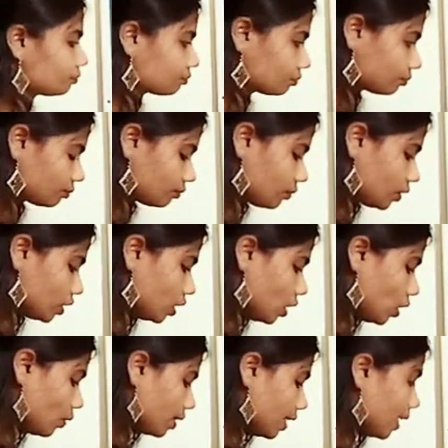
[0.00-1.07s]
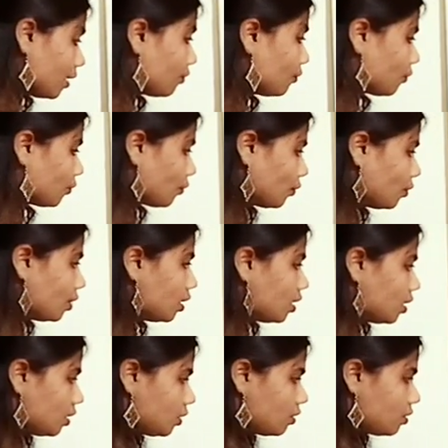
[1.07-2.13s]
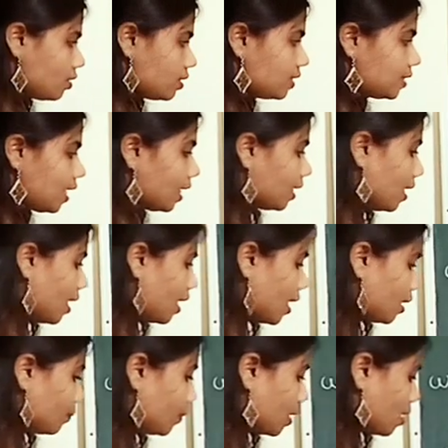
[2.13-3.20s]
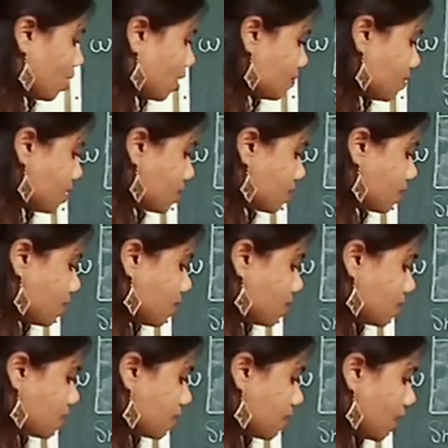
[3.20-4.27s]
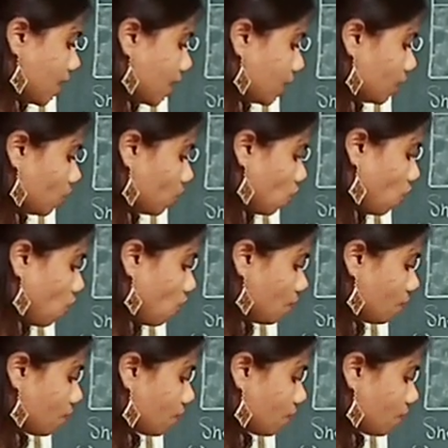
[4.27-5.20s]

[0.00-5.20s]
Now, therefore, your sine I becomes sine of